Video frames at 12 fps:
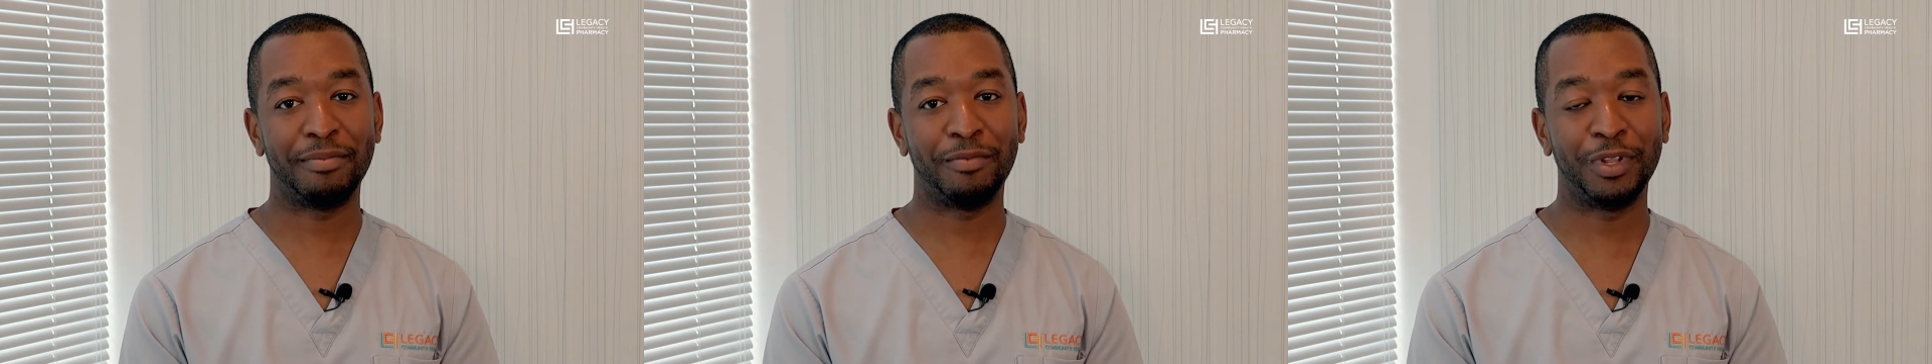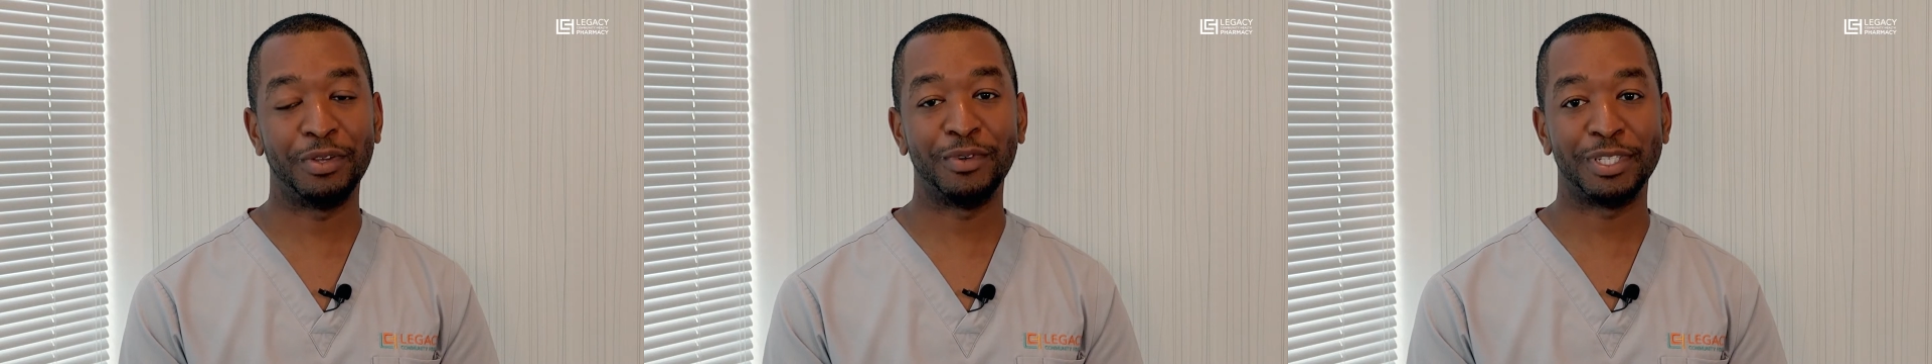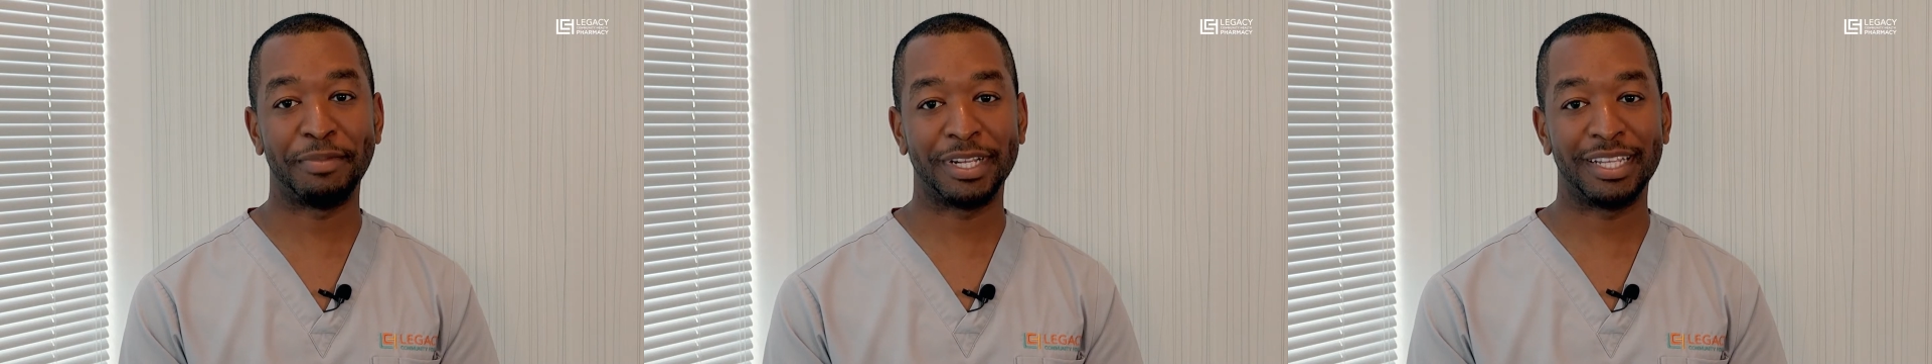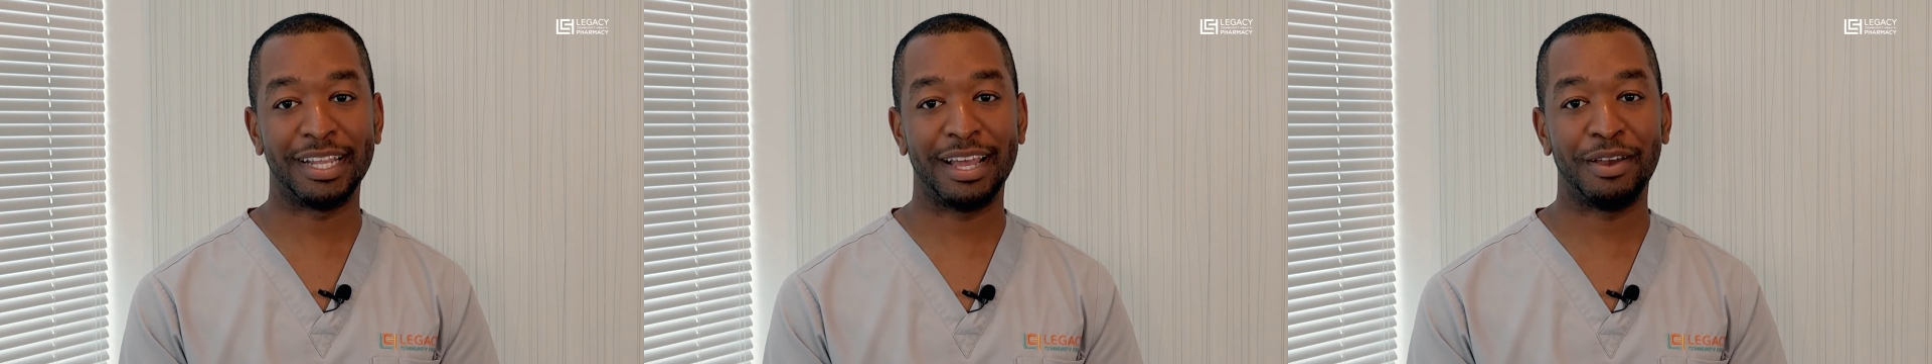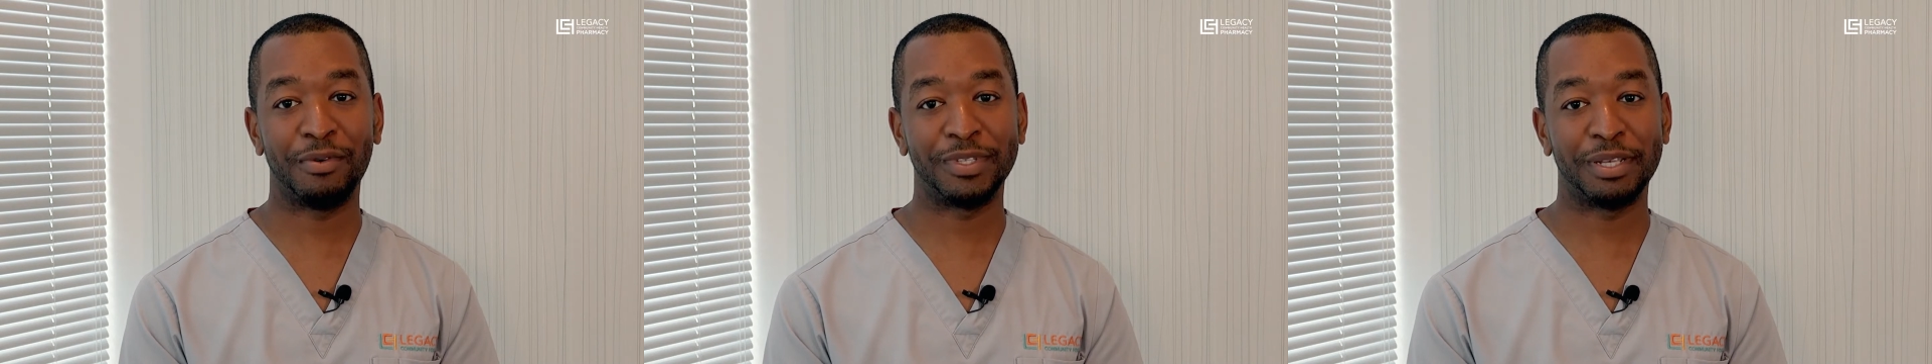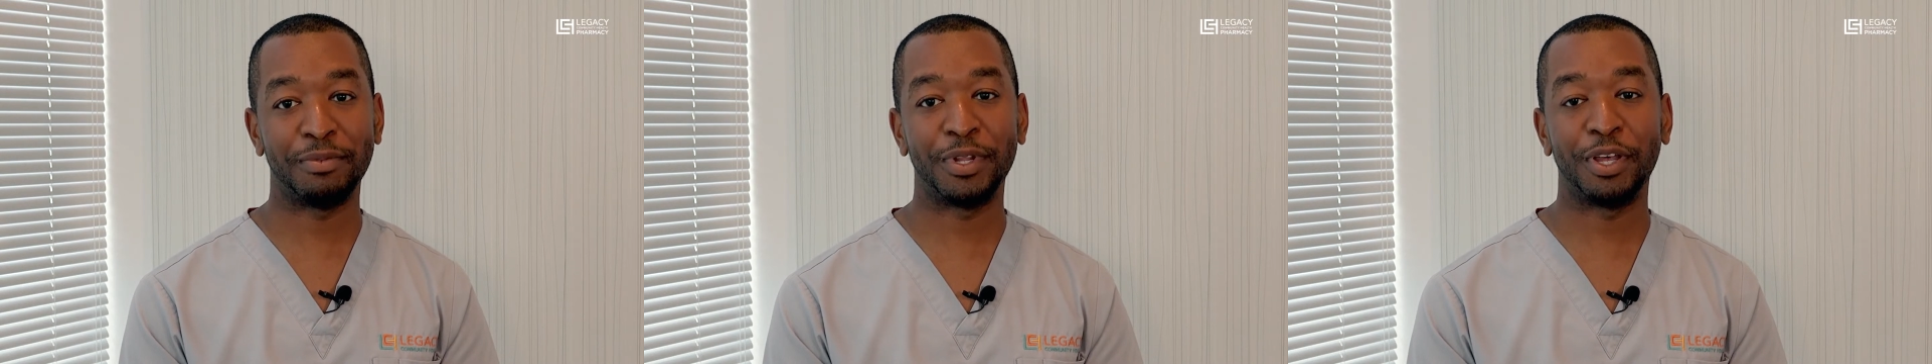really respected how I
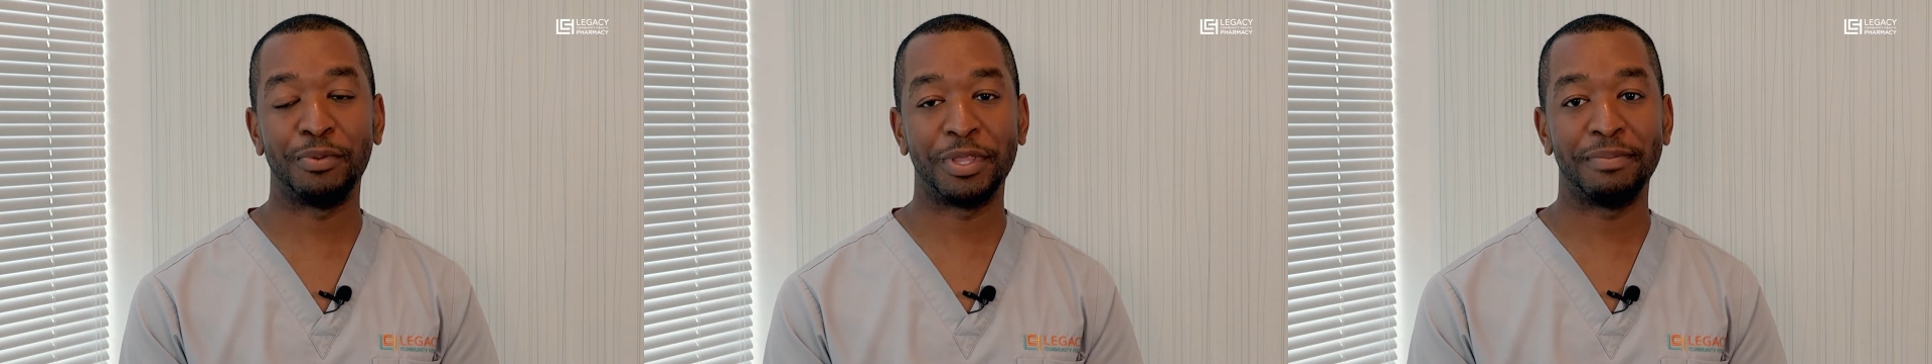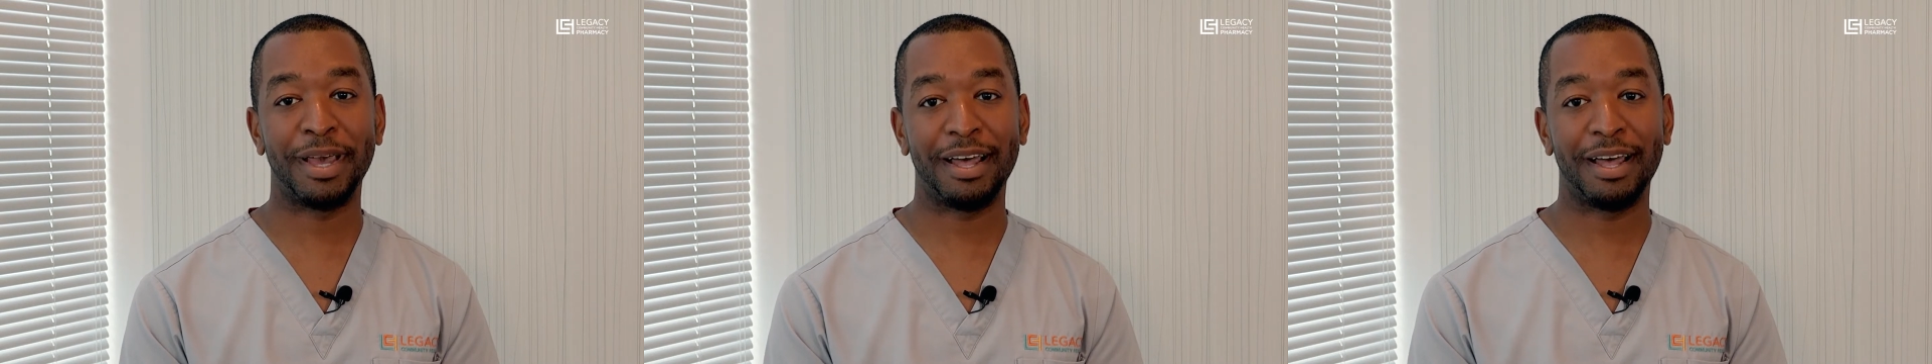was able to help them